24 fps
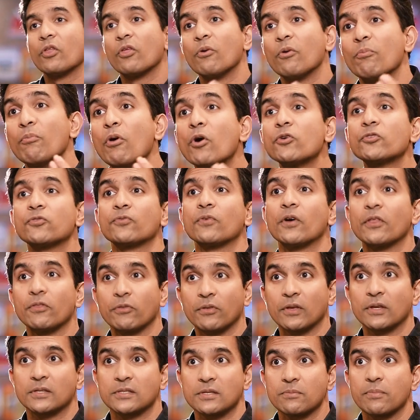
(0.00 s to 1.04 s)
One of the most fun
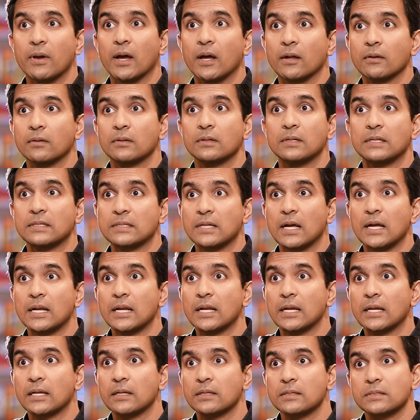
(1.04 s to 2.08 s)
things about
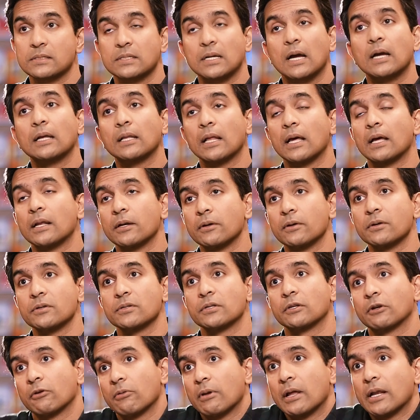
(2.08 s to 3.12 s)
designing
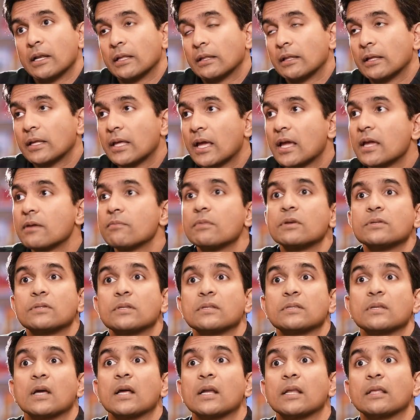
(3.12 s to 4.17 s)
Skylanders and creating the game is
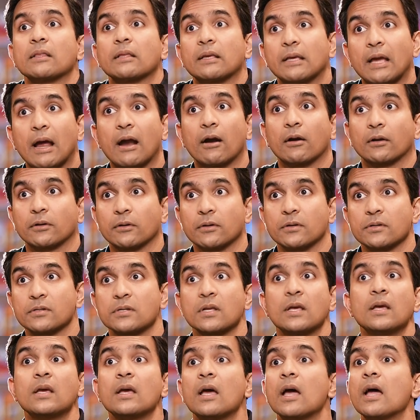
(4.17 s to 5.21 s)
designing the
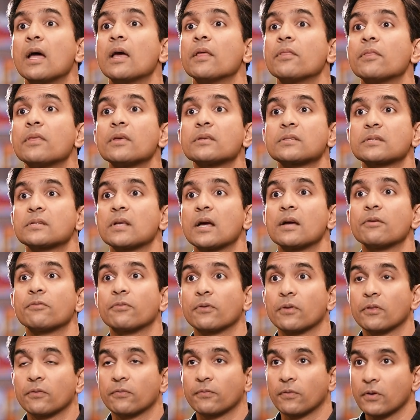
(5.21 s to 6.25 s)
characters. And this time,
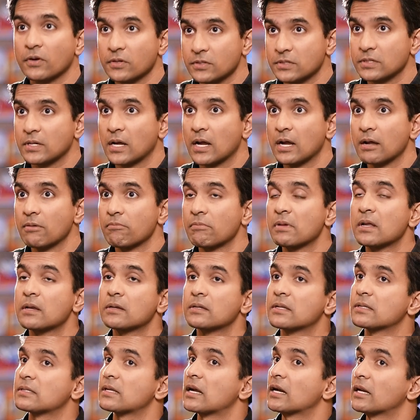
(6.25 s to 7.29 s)
for the first time,
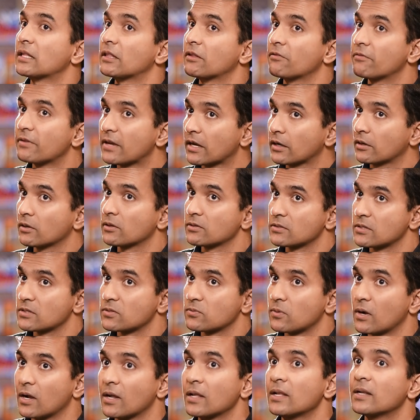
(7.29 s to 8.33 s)
designing the vehicles
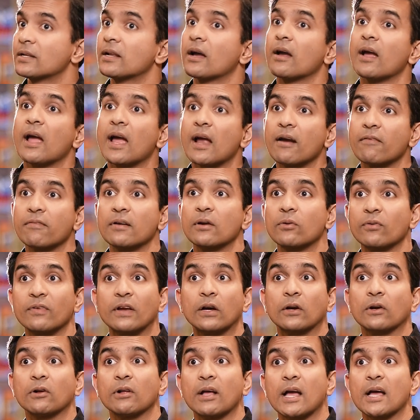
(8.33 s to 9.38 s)
as well. Now, every
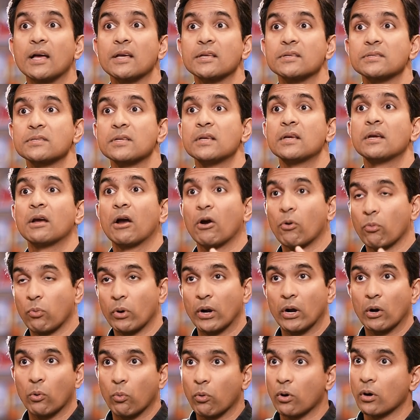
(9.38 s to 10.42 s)
vehicle has a
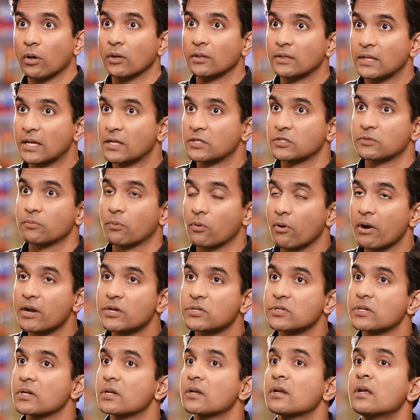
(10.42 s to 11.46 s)
real world
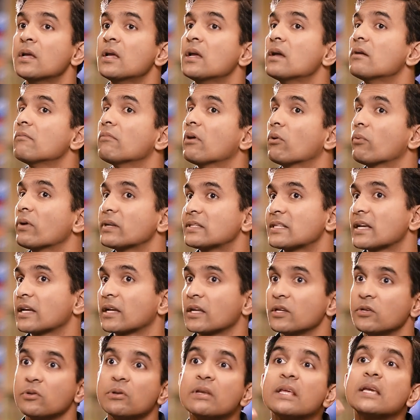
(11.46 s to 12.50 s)
inspiration, but we
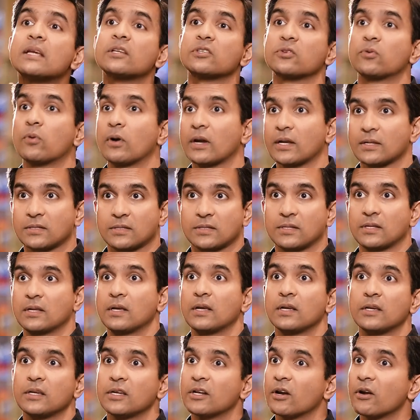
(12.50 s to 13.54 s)
take a unique twist,
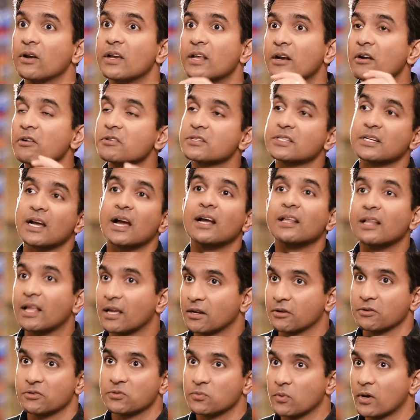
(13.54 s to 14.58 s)
you know, in our
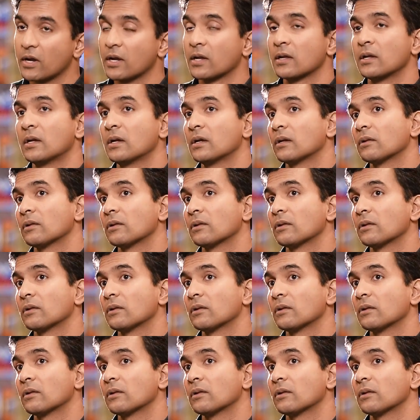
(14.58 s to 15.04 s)
Skylanders way,